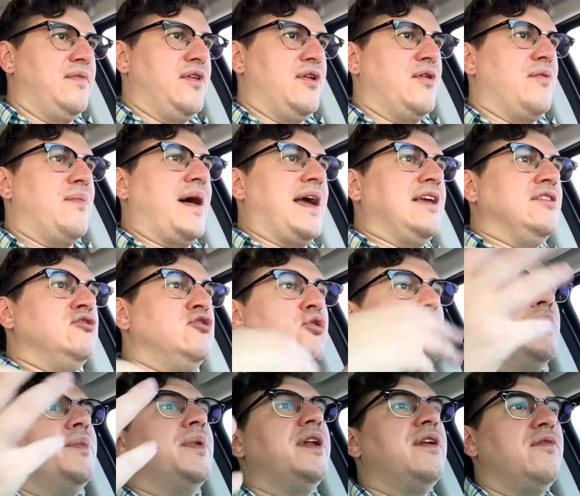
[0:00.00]
you know my
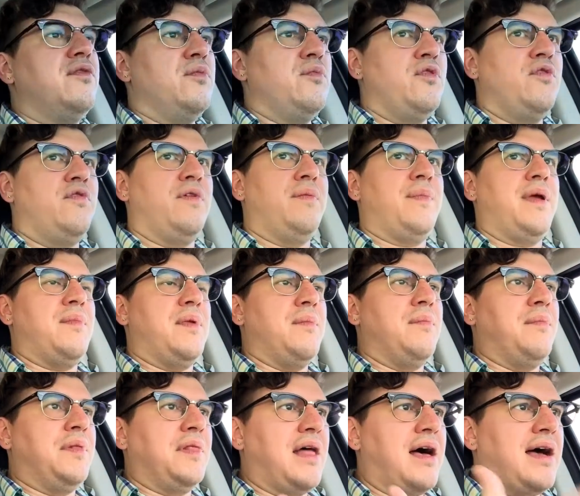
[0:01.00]
enjoyment of the movie made me
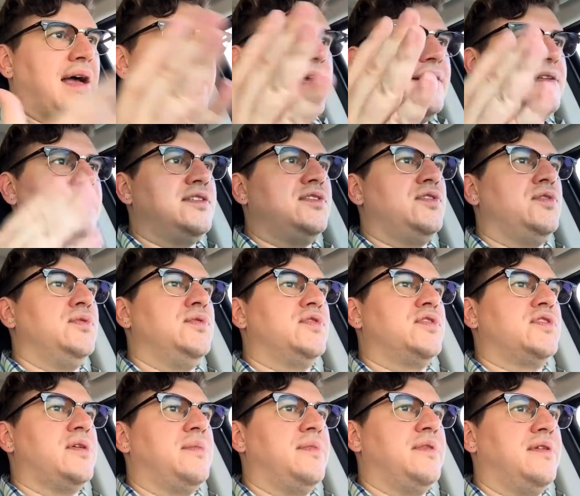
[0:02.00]
blind to
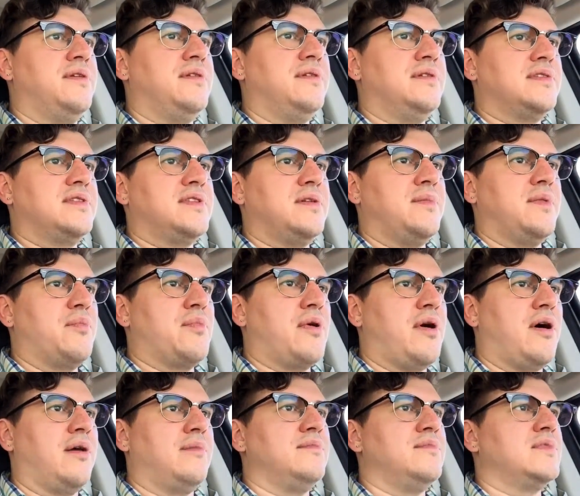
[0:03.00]
some of the some of the
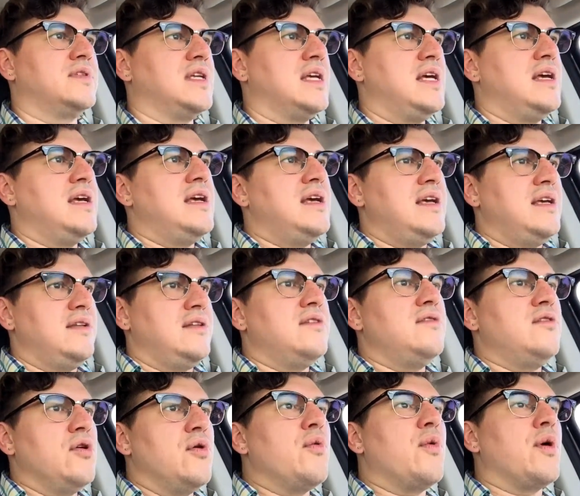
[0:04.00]
problems.
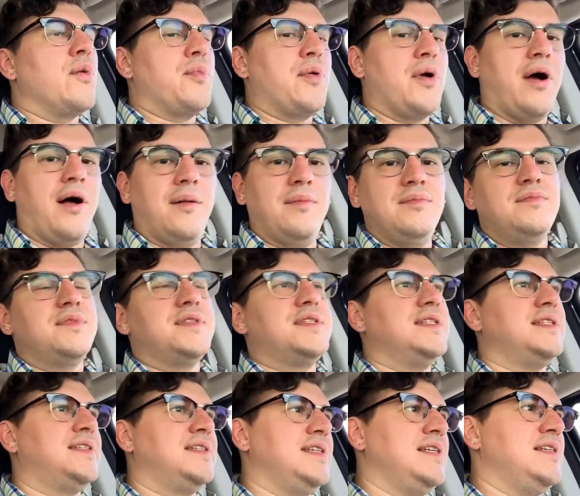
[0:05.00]
There were problems.
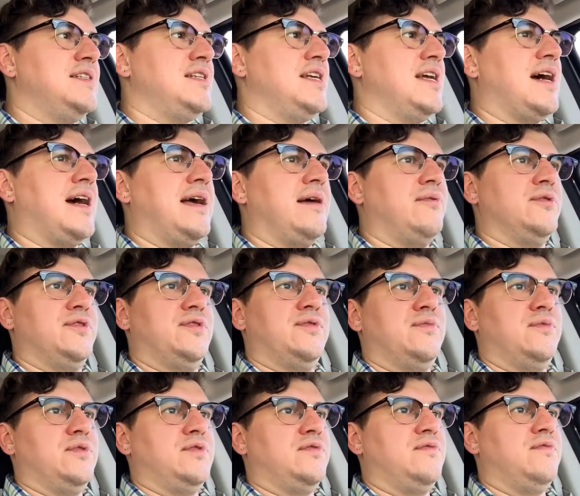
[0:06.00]
The CGI was
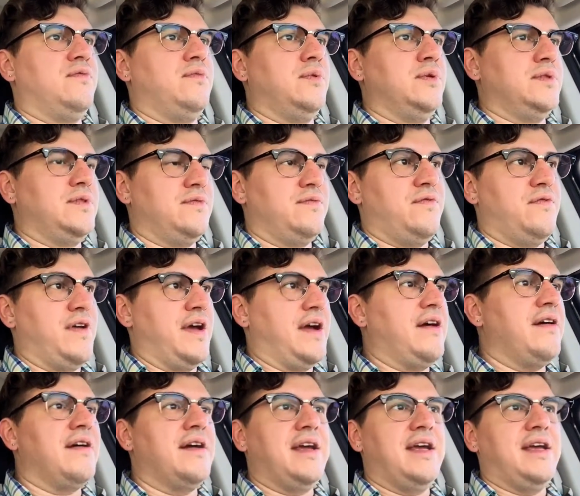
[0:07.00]
was was
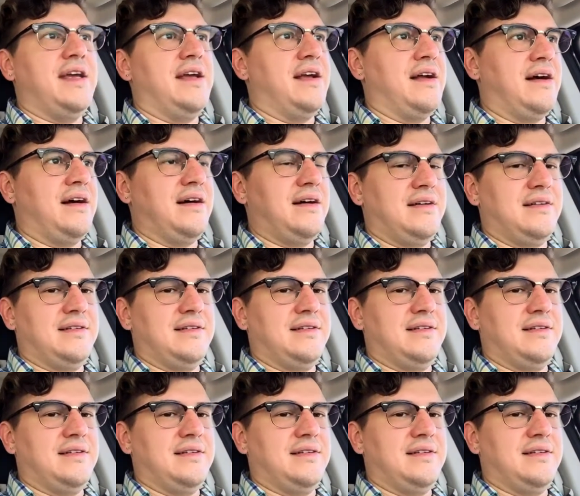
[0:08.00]
very uh,